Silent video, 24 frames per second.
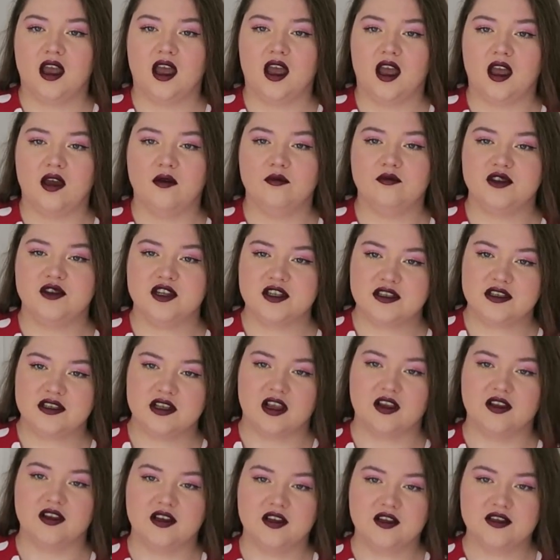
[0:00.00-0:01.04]
um, just
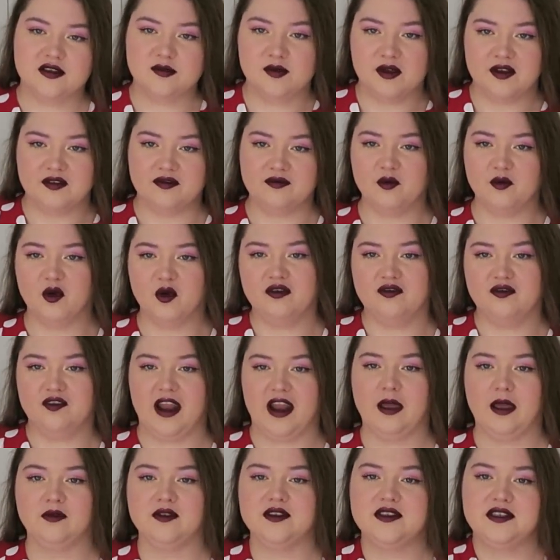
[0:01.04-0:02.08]
like looks a bit more
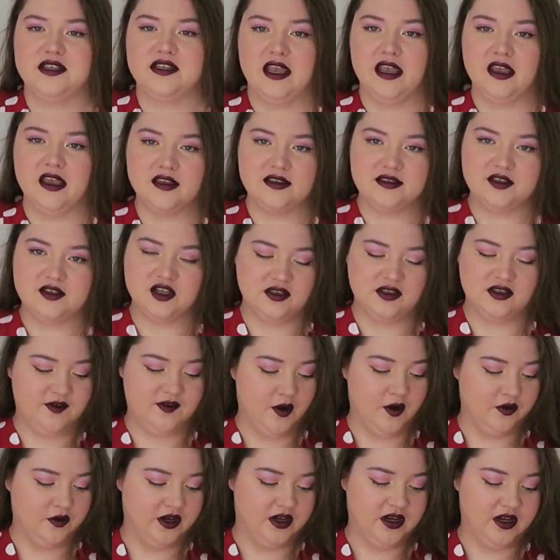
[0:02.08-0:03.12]
flouncy, it's just
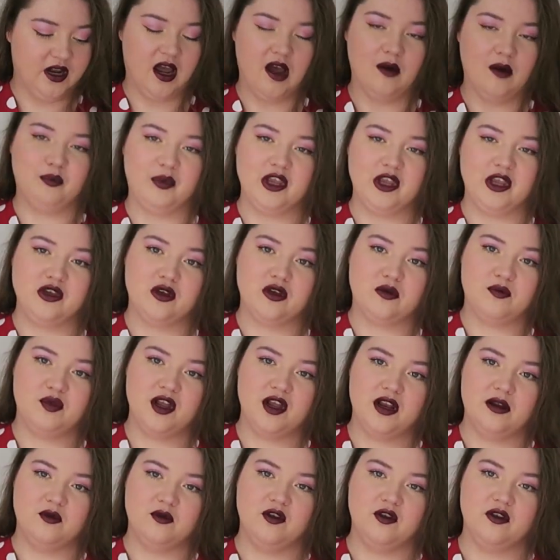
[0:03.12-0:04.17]
folded up. But you can
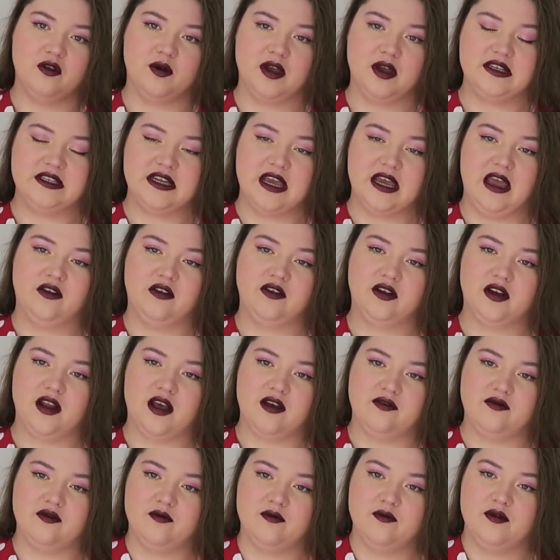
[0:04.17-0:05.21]
pull them all the way down and
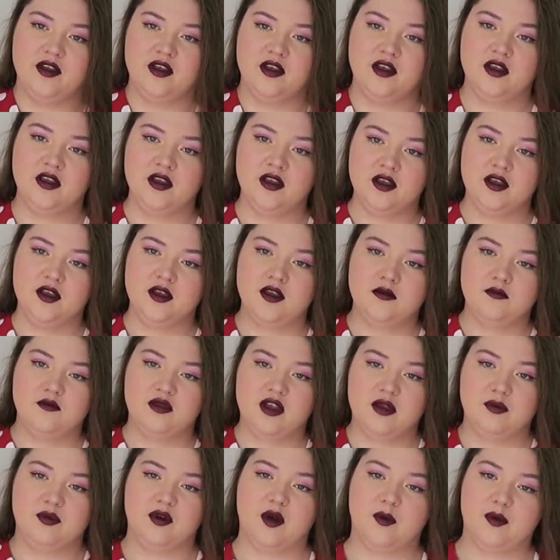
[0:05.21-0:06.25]
have them
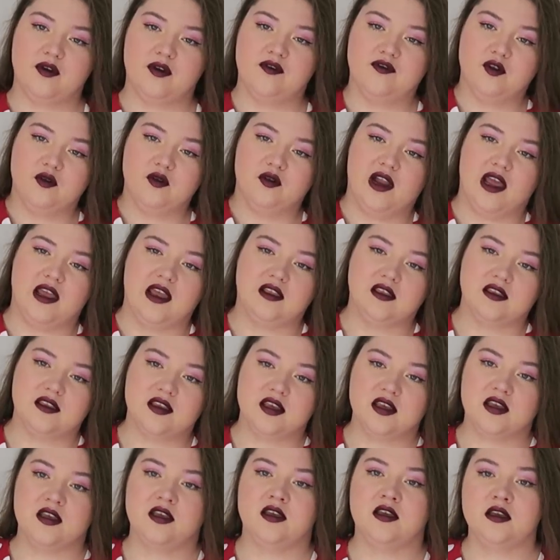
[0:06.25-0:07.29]
be proper full length
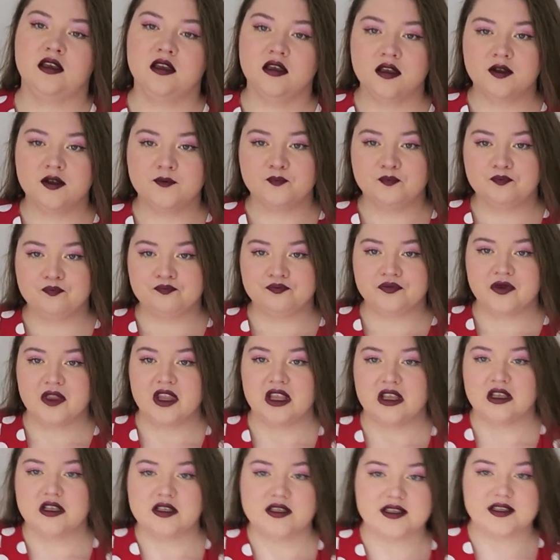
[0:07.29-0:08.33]

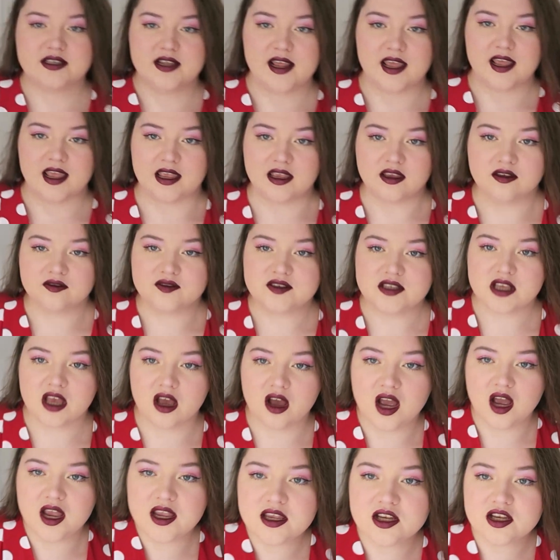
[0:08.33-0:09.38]
sleeves.
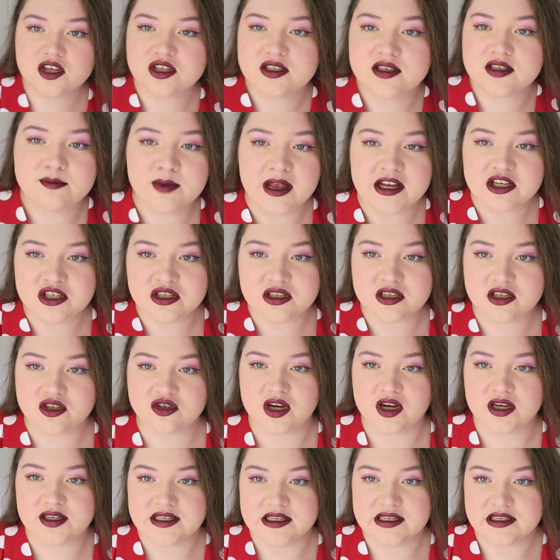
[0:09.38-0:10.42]
I can just imagine this
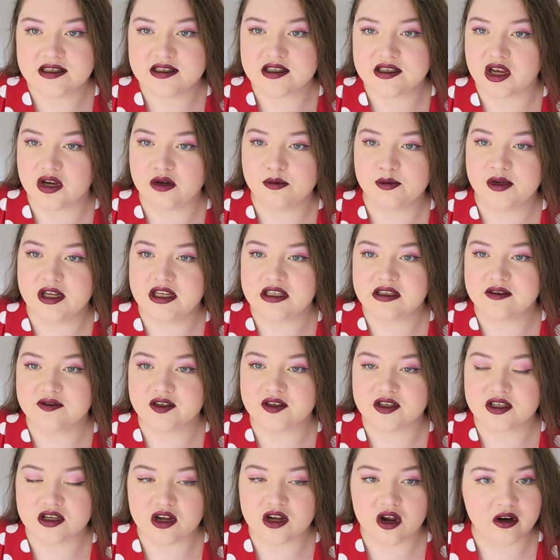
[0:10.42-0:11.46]
dress in so many
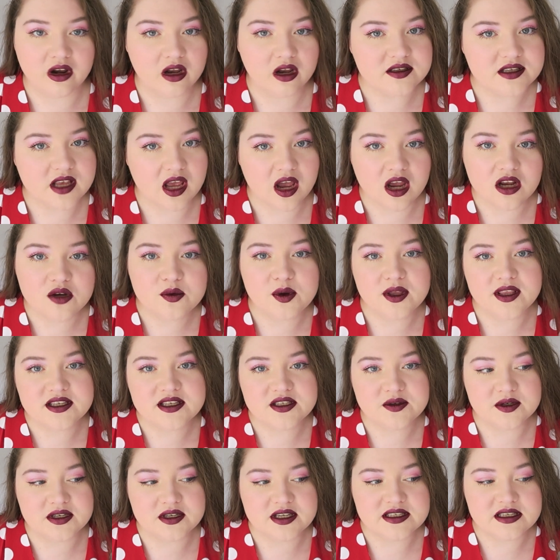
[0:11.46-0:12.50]
different scenarios. Like I'd wear
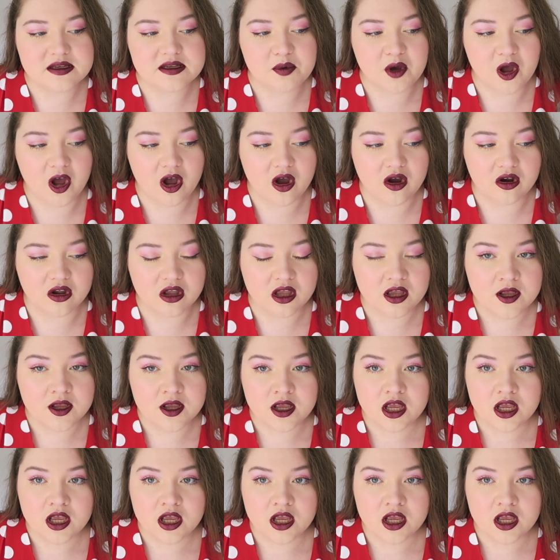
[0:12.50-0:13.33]
this to a Disney park,